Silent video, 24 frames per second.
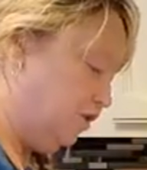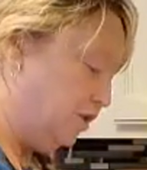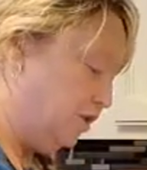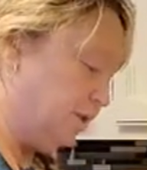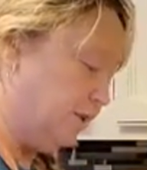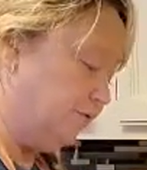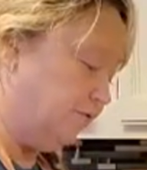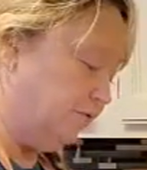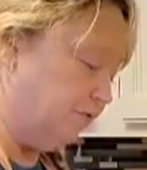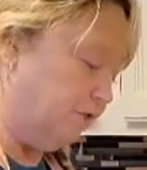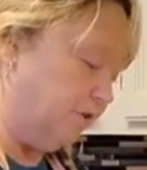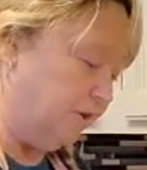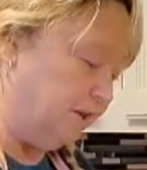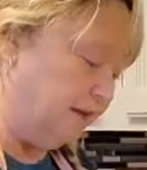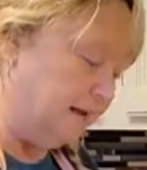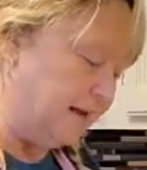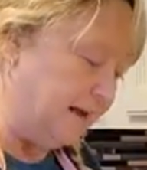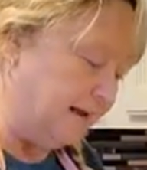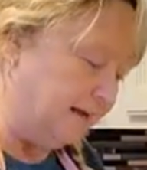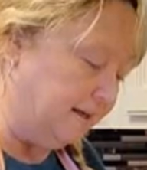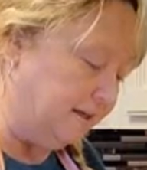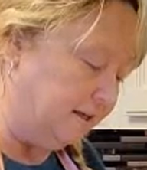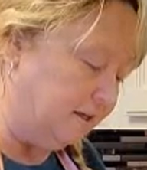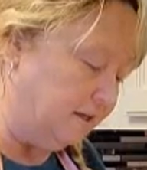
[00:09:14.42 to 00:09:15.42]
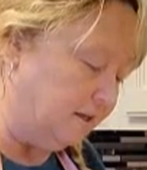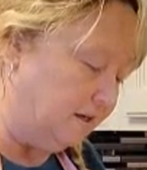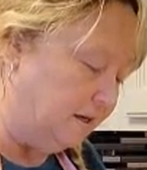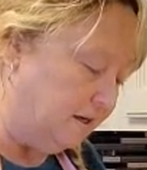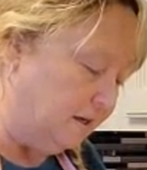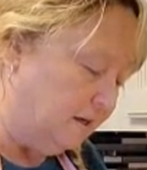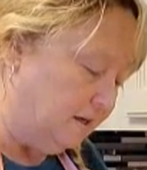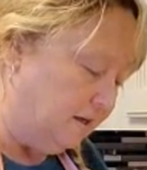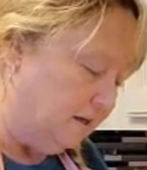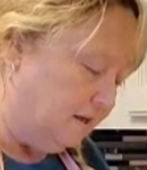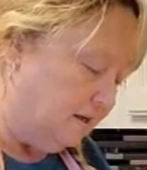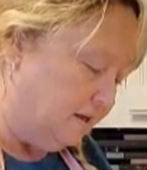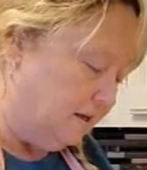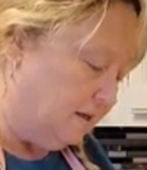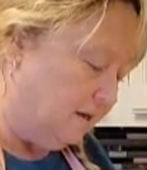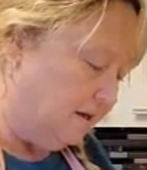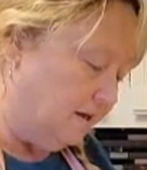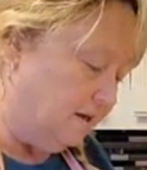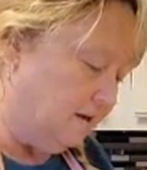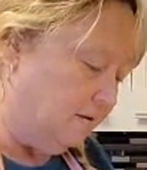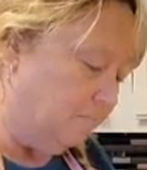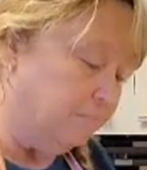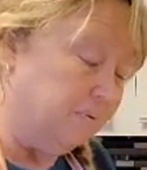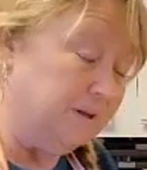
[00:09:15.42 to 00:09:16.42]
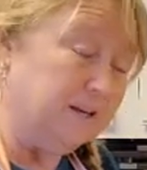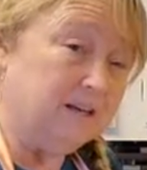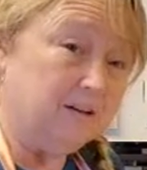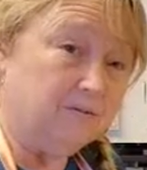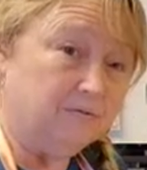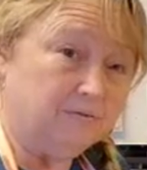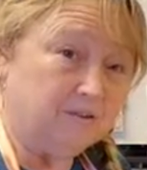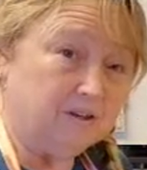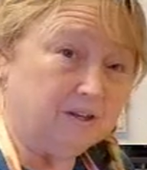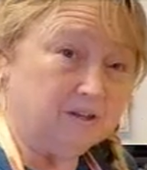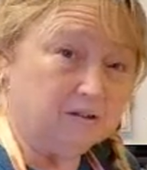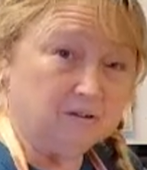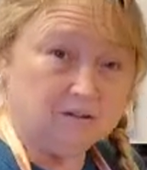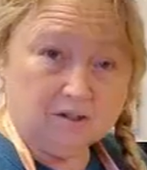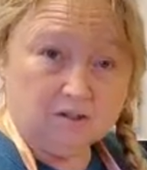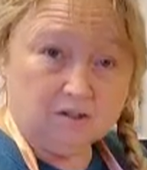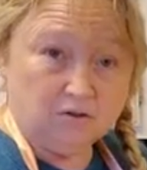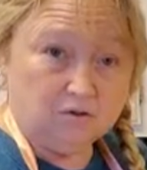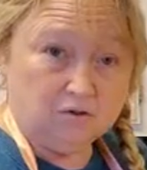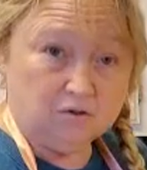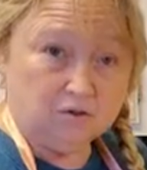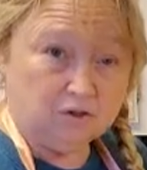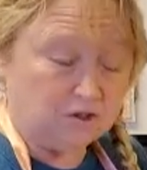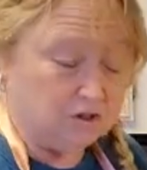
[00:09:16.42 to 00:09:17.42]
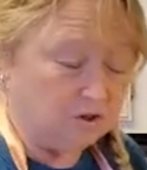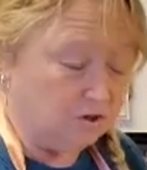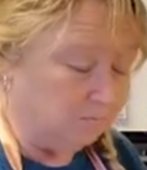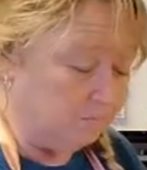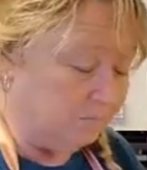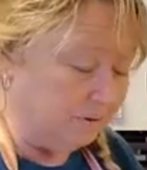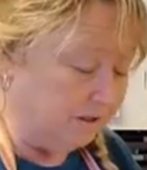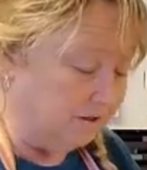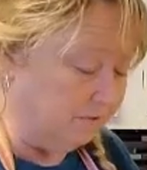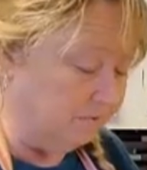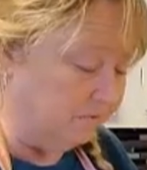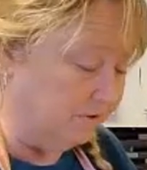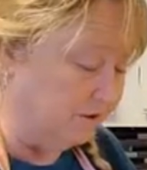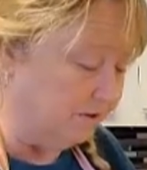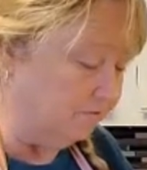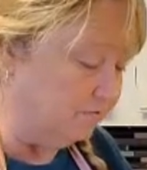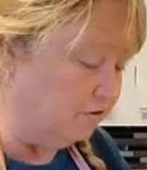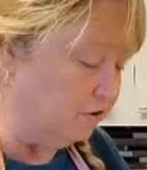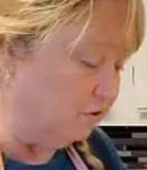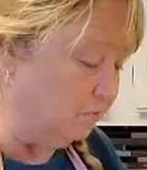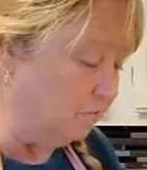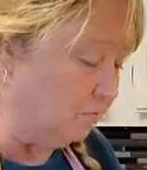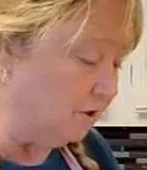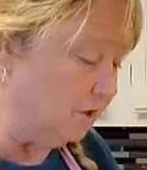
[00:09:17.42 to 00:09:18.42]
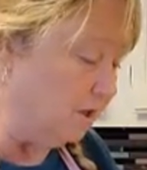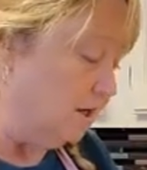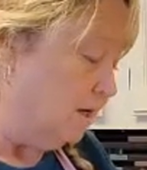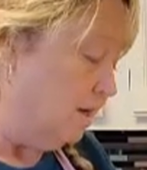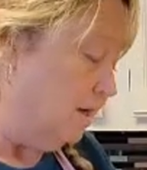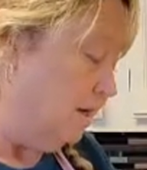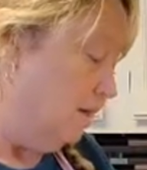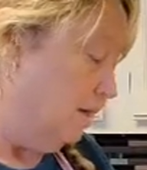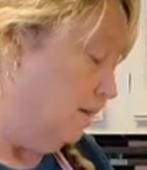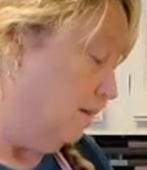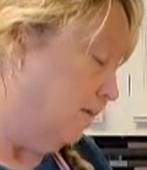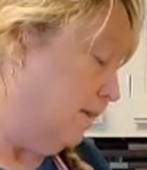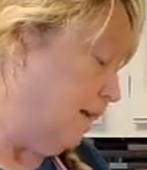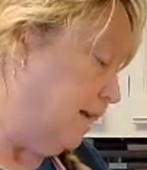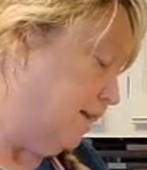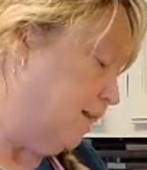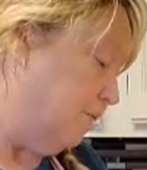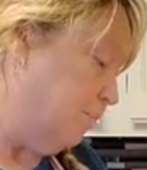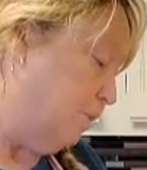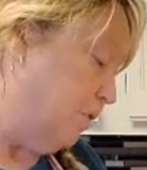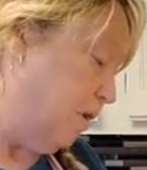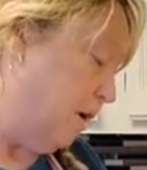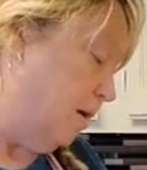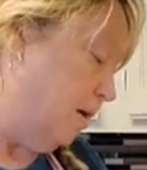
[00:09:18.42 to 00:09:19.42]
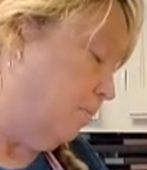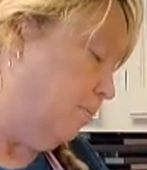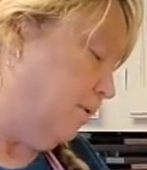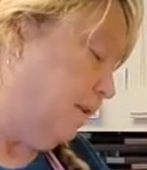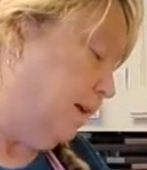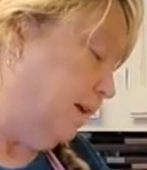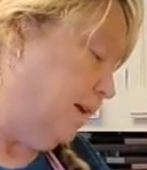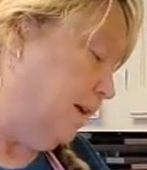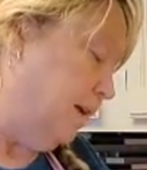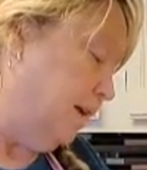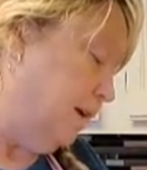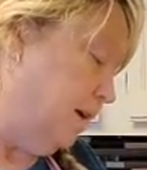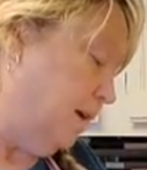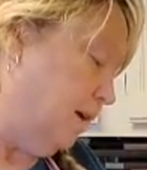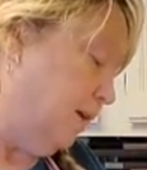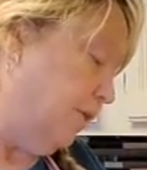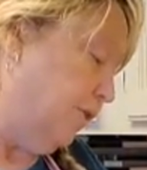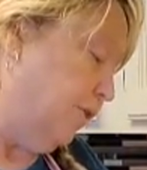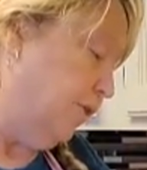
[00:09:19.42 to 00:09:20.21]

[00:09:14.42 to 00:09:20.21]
just for the added benefit, the nutritional benefit of turmeric. That's probably